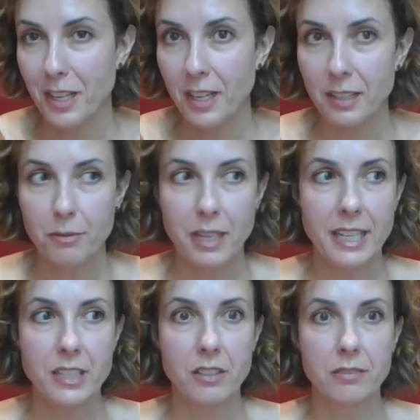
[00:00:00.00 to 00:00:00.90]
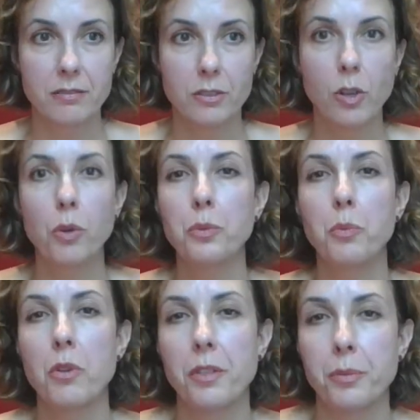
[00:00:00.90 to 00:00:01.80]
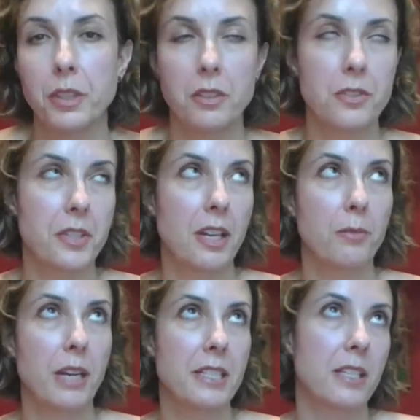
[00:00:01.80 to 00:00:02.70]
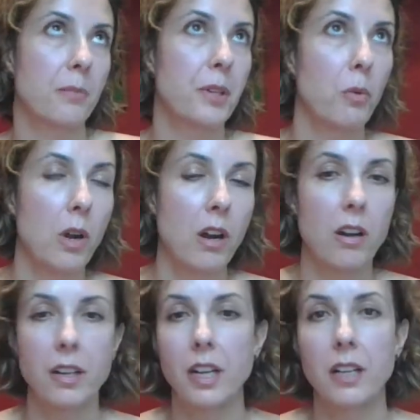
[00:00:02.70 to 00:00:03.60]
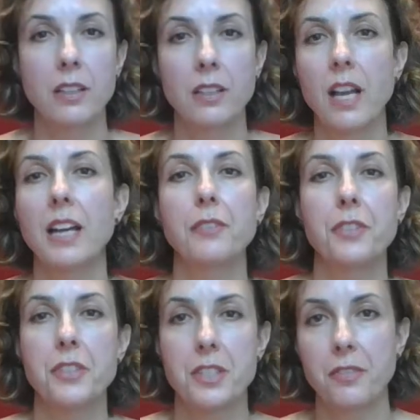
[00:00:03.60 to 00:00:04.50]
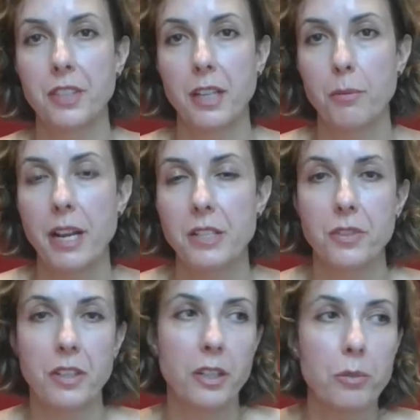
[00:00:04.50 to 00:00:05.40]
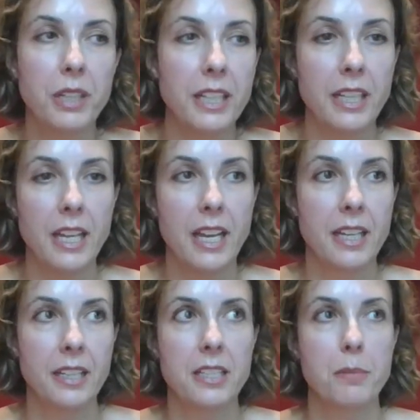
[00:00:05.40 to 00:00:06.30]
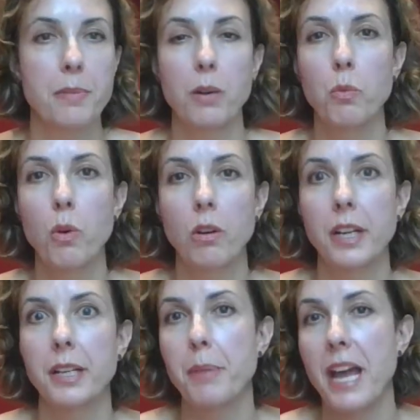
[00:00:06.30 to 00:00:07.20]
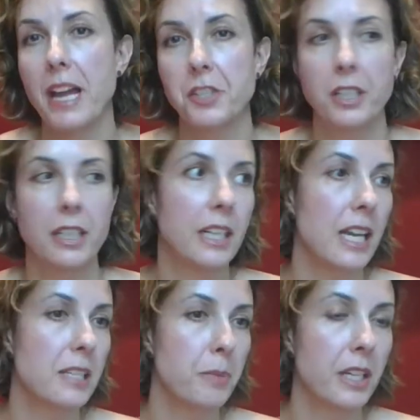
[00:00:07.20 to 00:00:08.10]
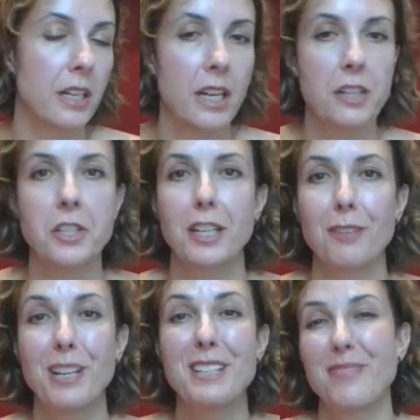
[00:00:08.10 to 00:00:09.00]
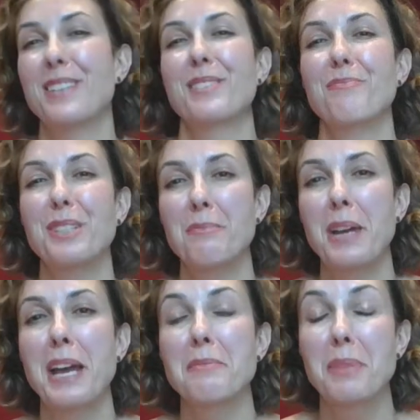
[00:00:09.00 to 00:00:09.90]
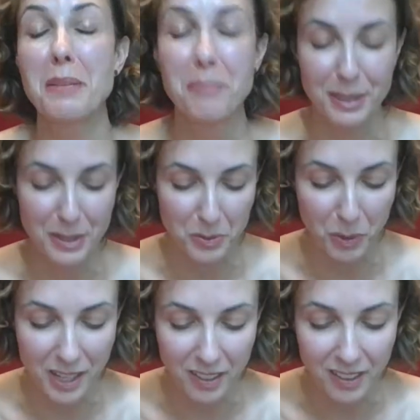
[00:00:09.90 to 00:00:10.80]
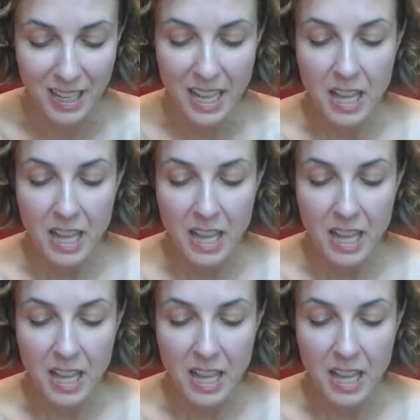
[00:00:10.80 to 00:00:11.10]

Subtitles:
I write Cold War thrillers. I write some noir. A lot of the stuff that I write is very gritty and it's about war and passion and espionage. And I write about some pretty bad people as well.